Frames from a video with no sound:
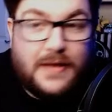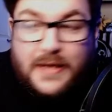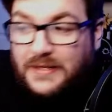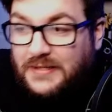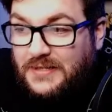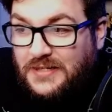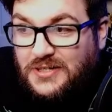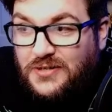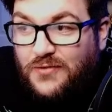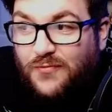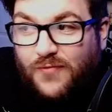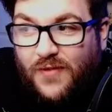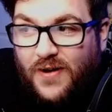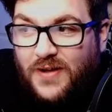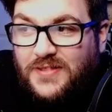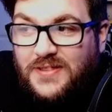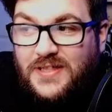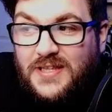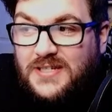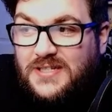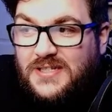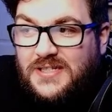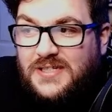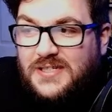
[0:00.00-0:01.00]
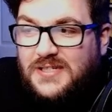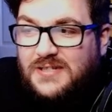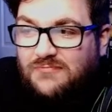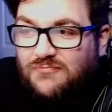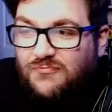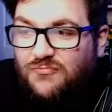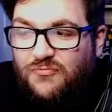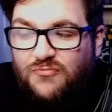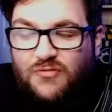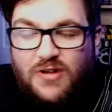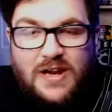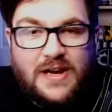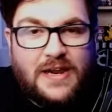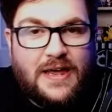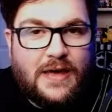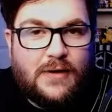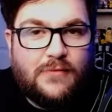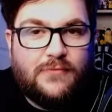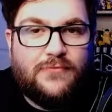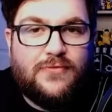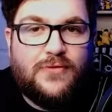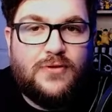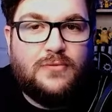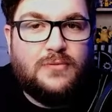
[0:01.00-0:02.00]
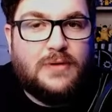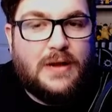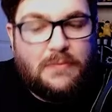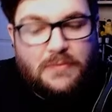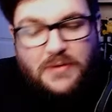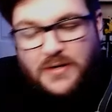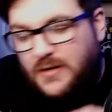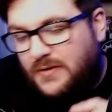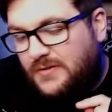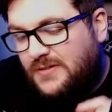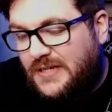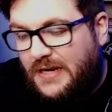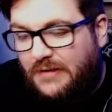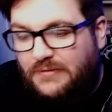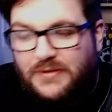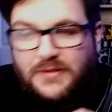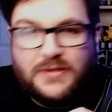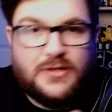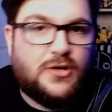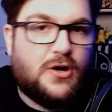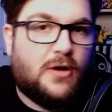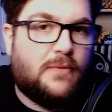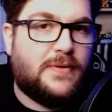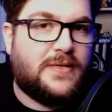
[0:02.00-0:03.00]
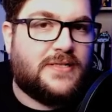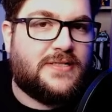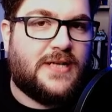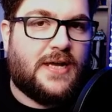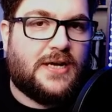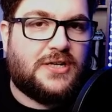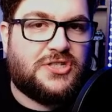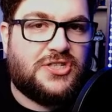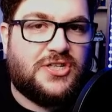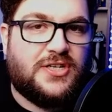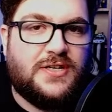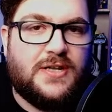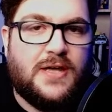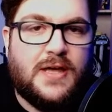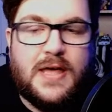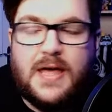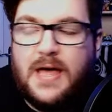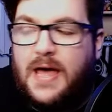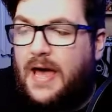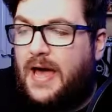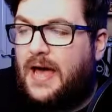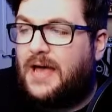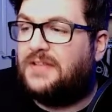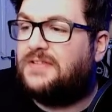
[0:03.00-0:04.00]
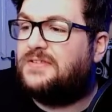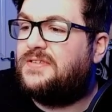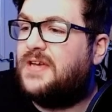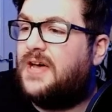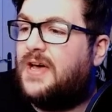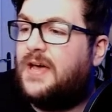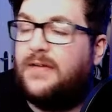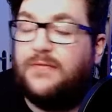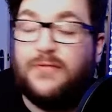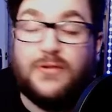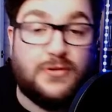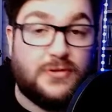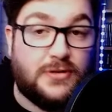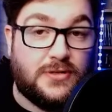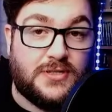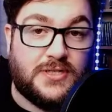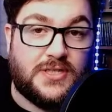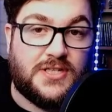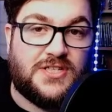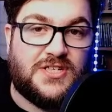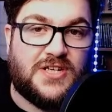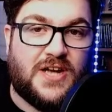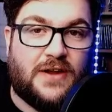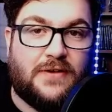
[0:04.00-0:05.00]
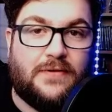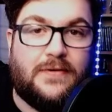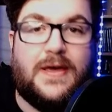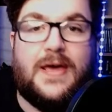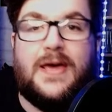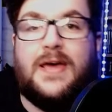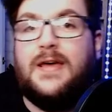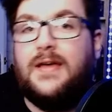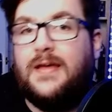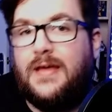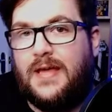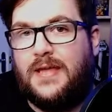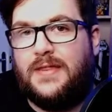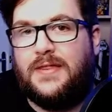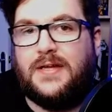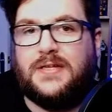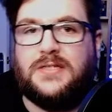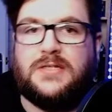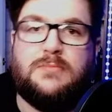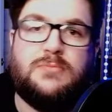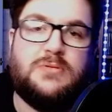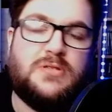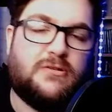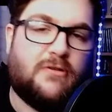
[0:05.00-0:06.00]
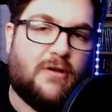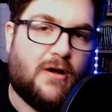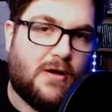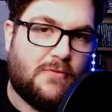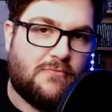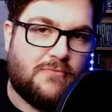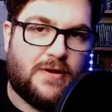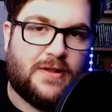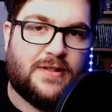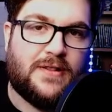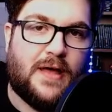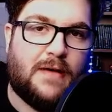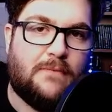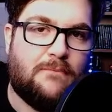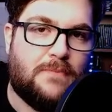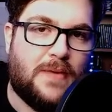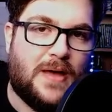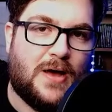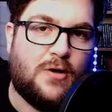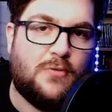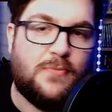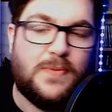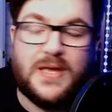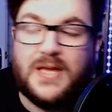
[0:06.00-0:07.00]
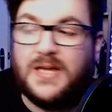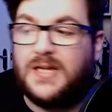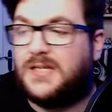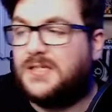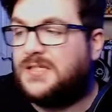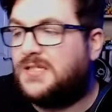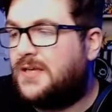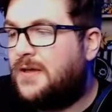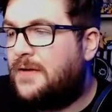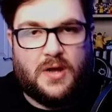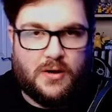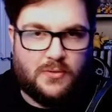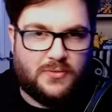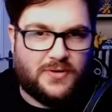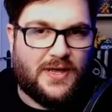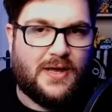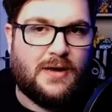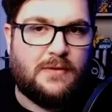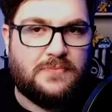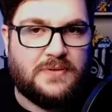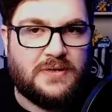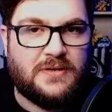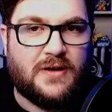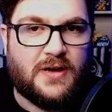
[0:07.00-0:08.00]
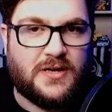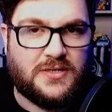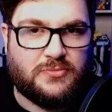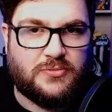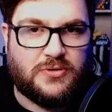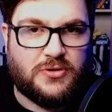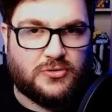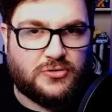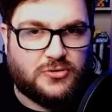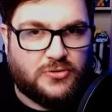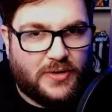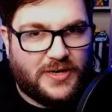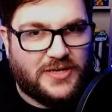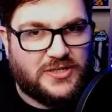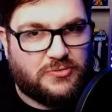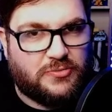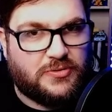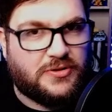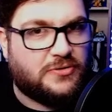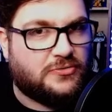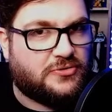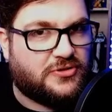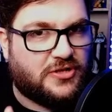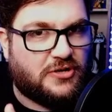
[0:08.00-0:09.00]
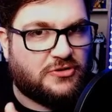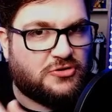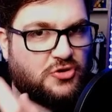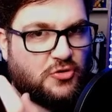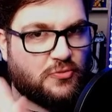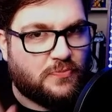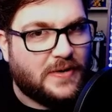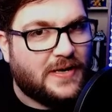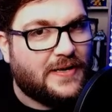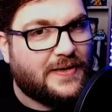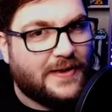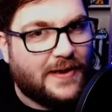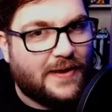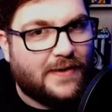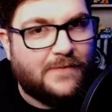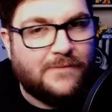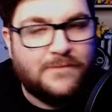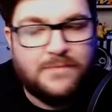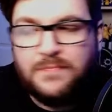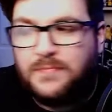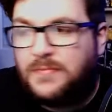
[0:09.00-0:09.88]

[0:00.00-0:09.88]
Did you find this really helpful? Let me know down in the comment section. And if you're new to the channel here, hit that subscribe, ring that bell, because I want to help you guys with your Twitch, with your social media,